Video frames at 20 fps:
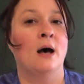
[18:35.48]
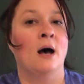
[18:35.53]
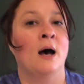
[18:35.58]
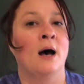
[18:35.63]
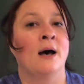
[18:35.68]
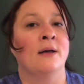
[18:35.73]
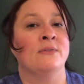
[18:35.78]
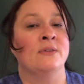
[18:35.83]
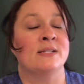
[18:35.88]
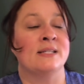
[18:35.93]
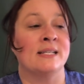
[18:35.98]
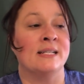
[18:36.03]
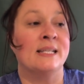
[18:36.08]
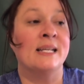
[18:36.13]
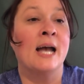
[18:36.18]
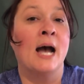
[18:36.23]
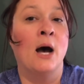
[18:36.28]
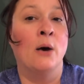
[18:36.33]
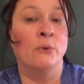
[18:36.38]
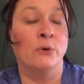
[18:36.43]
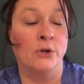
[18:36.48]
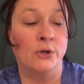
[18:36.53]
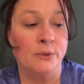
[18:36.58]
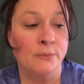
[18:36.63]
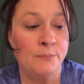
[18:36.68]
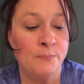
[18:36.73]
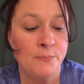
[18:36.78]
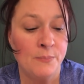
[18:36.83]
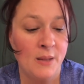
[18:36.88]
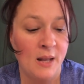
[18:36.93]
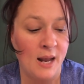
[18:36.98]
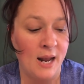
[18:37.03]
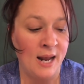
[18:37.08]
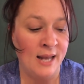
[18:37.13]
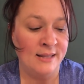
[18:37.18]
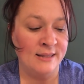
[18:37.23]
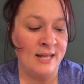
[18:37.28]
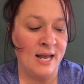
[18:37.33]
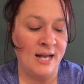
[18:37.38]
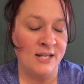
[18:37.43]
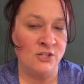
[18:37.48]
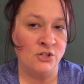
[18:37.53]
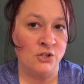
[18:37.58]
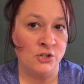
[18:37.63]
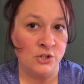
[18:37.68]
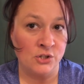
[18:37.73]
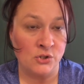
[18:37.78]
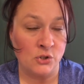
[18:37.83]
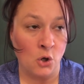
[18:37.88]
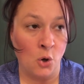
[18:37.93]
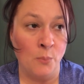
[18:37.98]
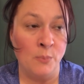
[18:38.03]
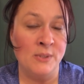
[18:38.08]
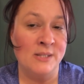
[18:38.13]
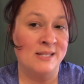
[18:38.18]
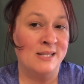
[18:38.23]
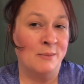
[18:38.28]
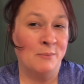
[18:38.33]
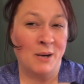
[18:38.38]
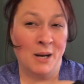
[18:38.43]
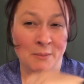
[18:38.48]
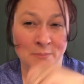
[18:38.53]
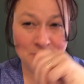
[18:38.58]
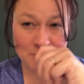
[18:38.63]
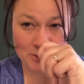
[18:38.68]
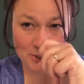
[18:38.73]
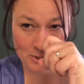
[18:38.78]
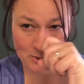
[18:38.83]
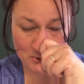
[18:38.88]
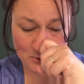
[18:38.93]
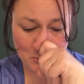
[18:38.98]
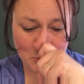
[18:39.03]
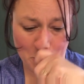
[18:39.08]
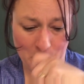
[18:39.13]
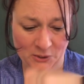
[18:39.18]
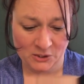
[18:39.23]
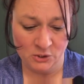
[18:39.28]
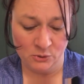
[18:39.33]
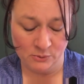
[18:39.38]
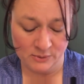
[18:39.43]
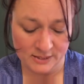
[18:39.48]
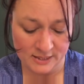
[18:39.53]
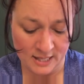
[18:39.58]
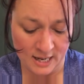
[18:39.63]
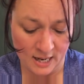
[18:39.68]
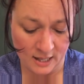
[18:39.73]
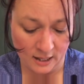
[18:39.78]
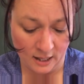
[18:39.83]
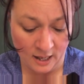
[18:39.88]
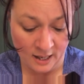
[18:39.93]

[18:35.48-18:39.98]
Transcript: uh, this encounter, and that just opens them up to to attack.